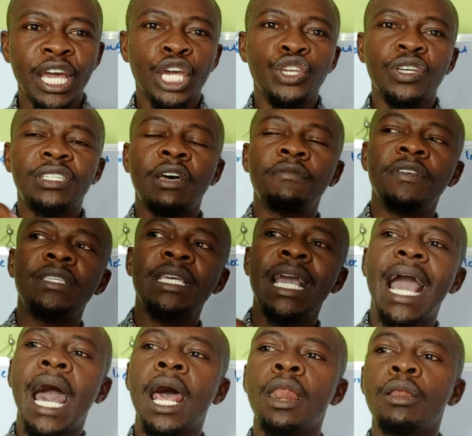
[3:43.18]
You're
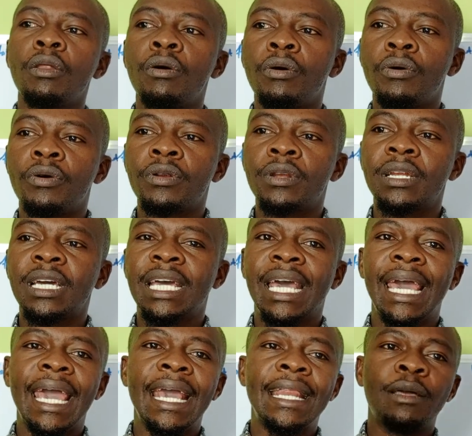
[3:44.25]
servicing a loan,
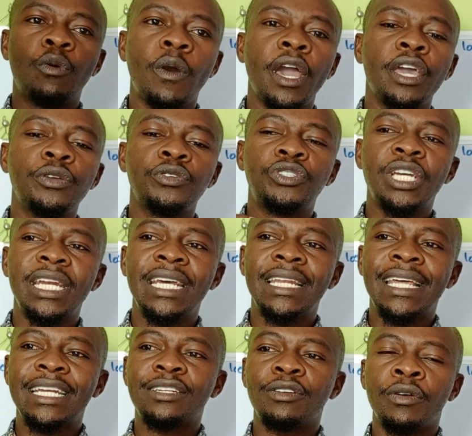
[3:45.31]
and where you channel
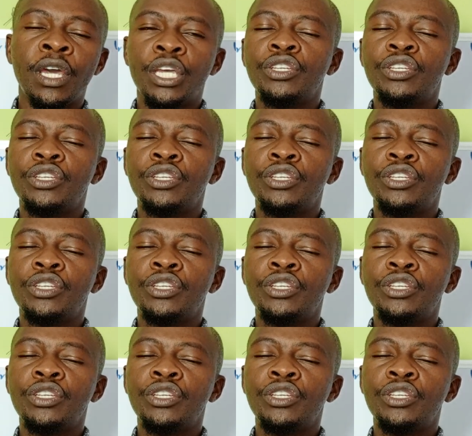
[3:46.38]
that loan.